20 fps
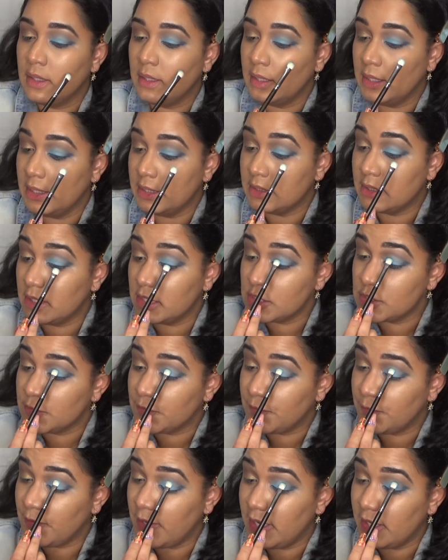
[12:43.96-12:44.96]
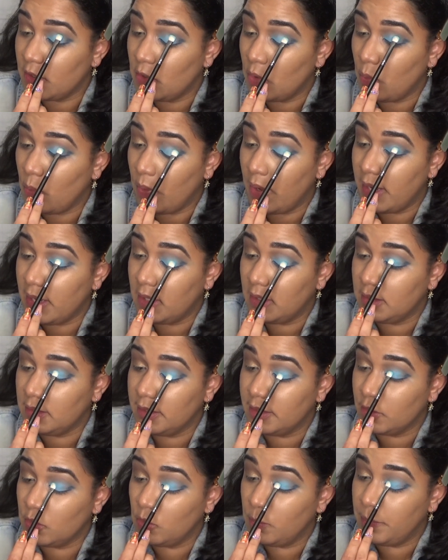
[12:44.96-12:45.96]
it does fade away a
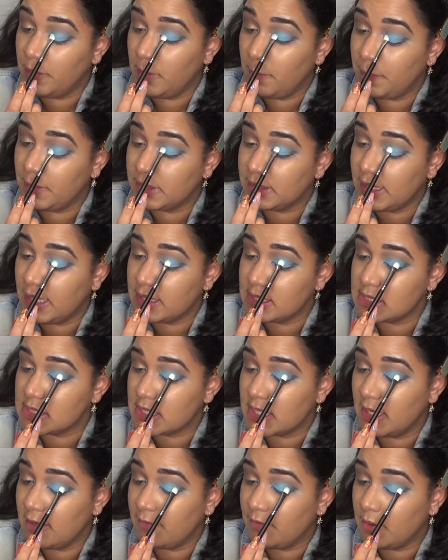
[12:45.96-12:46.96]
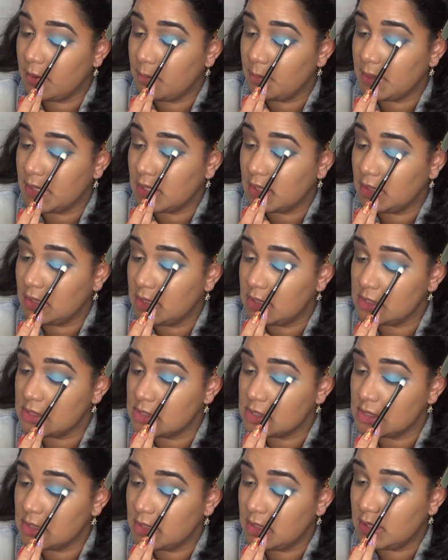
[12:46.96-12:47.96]
little bit, but that's given
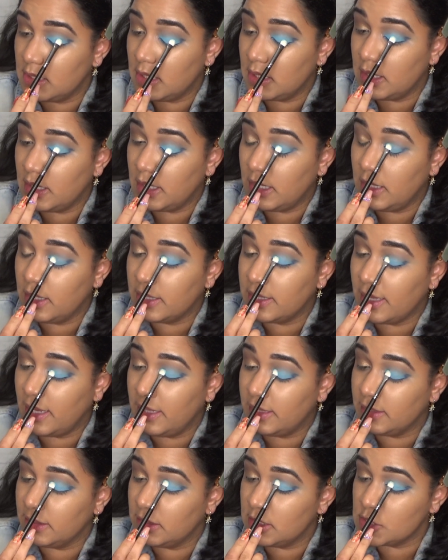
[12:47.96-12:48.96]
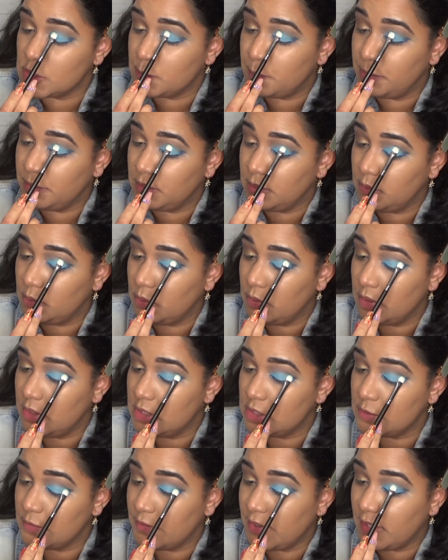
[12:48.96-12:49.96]
because, again, this blue
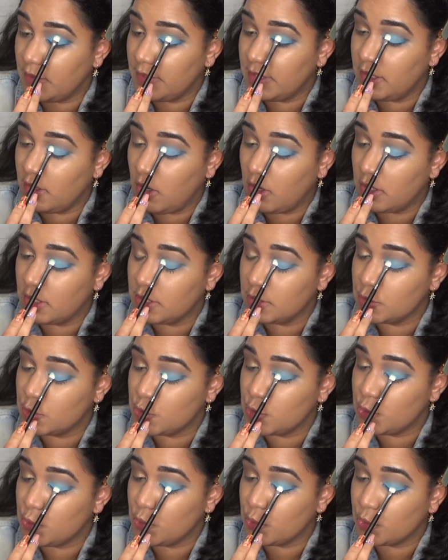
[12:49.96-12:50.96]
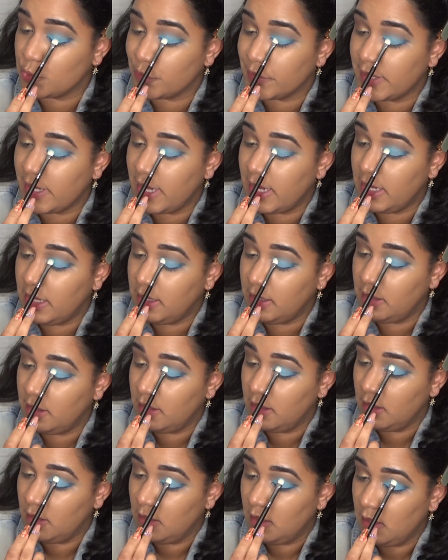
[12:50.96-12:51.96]
is very hard to create.
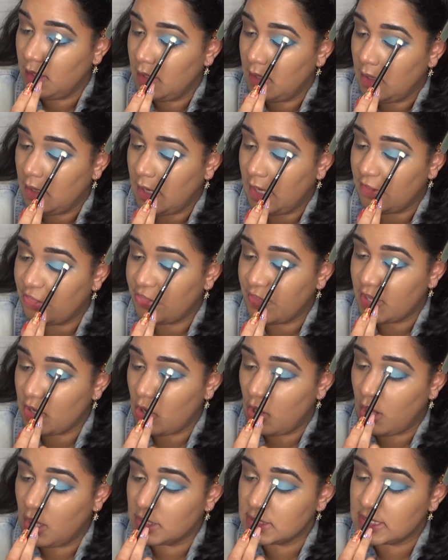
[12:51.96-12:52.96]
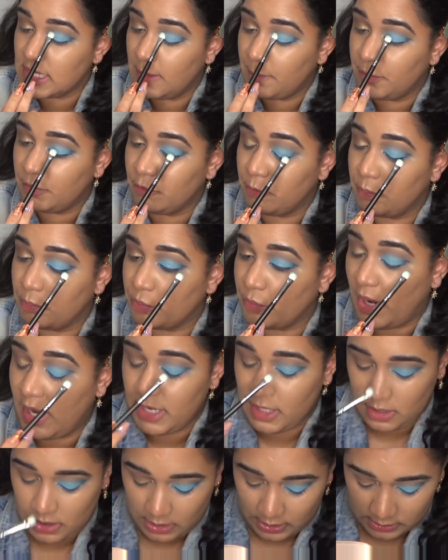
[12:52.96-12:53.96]
I think all type of
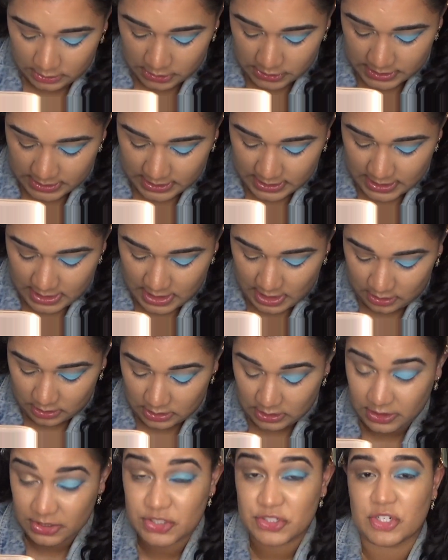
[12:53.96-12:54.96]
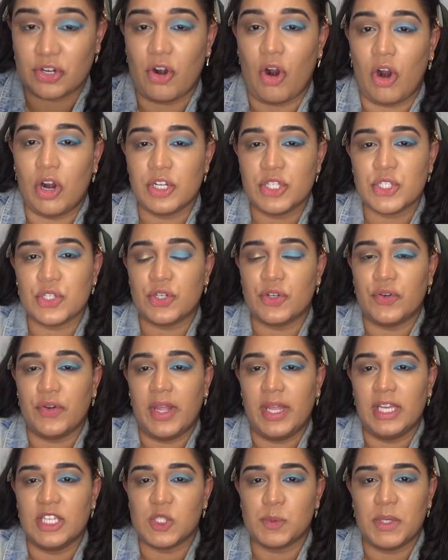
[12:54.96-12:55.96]
bright colors and neon colors are hard to
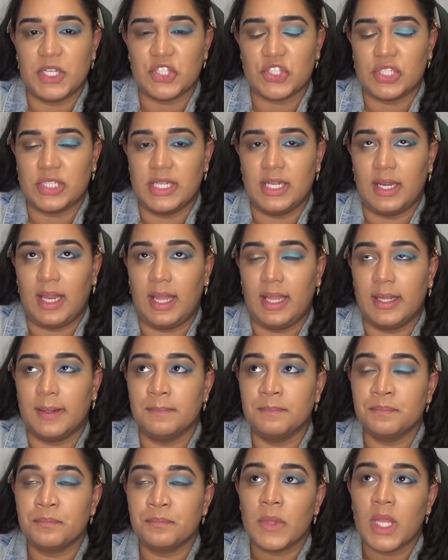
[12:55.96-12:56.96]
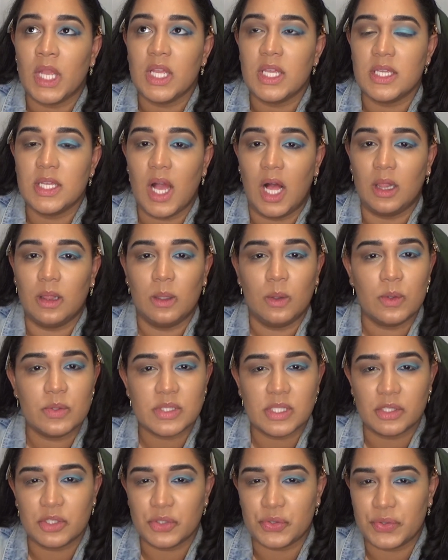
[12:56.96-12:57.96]
create, especially like yellows
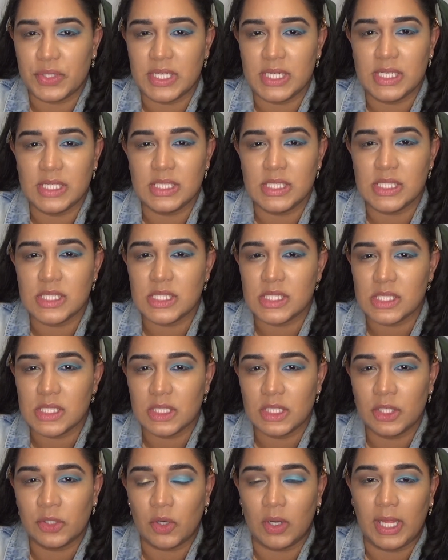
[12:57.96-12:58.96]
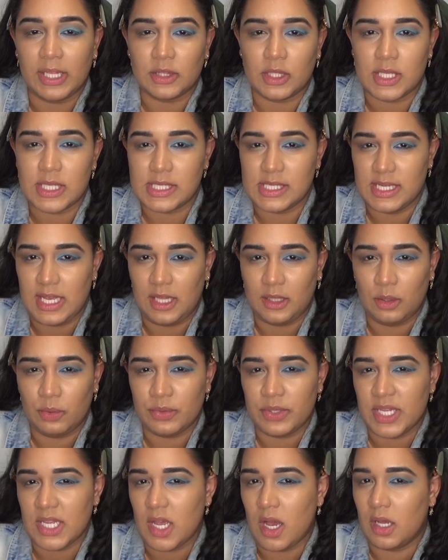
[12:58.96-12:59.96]
and greens. You know, like the yellow,
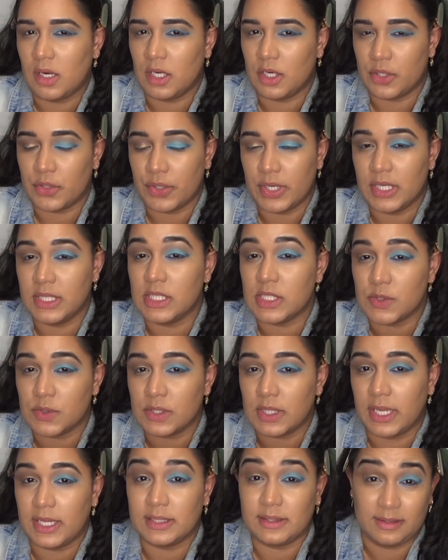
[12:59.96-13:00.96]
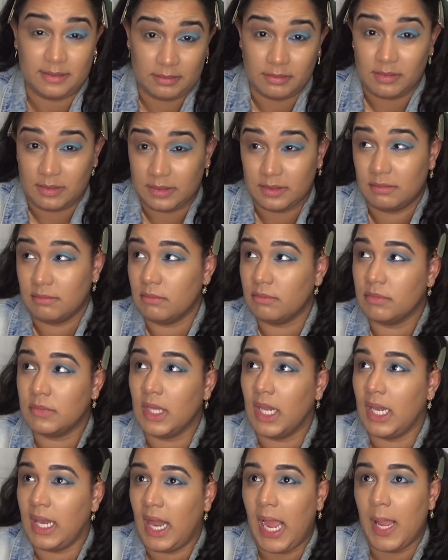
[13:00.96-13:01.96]
neon, and green is like
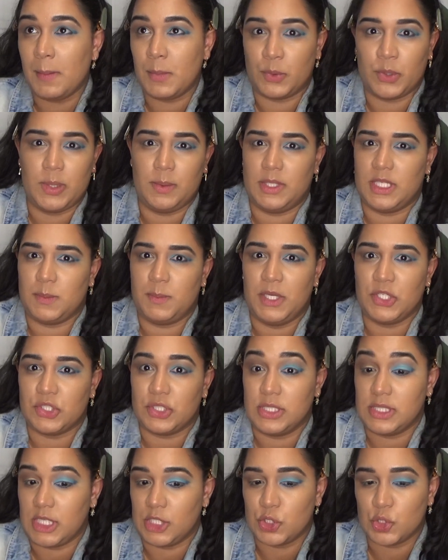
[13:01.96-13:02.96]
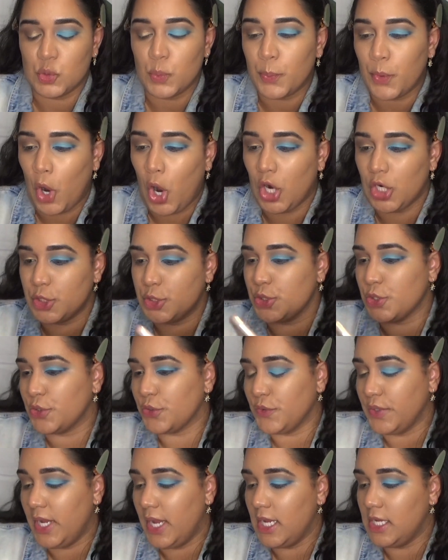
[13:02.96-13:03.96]
the lime green especially. It's like super hard to
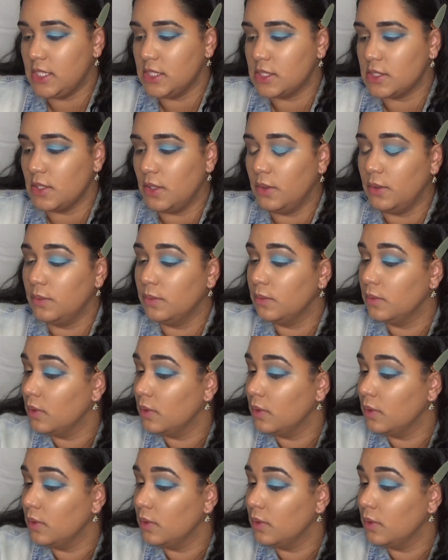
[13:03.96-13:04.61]
create, so.